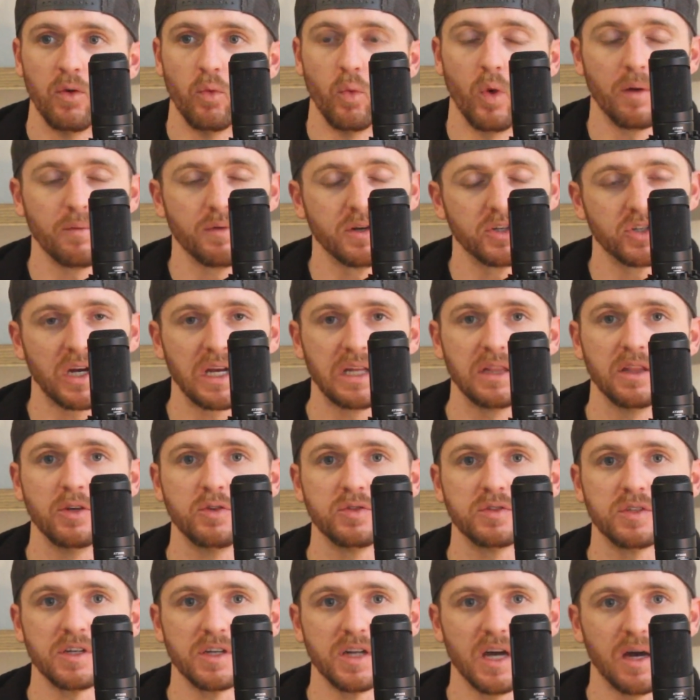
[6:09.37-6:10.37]
Well, I'm going to try and
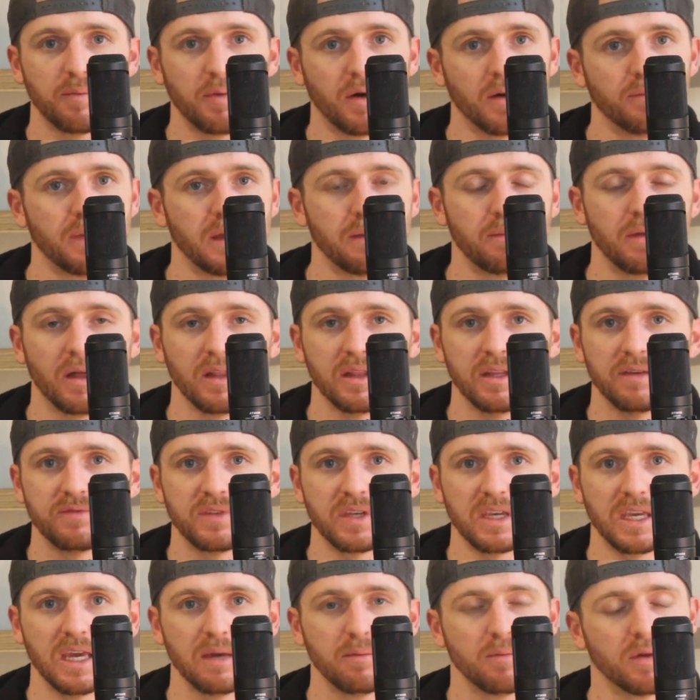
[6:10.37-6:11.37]
loosen it up. I'll maybe I'll
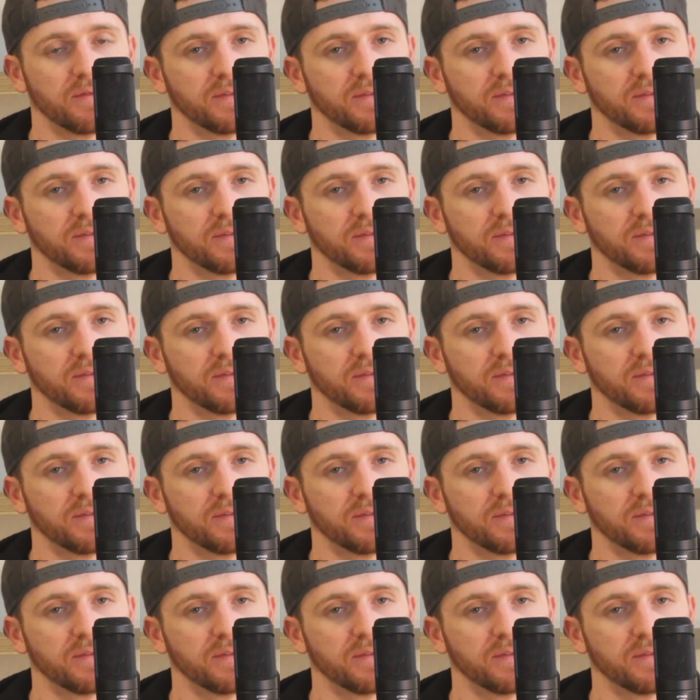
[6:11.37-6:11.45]
lift again,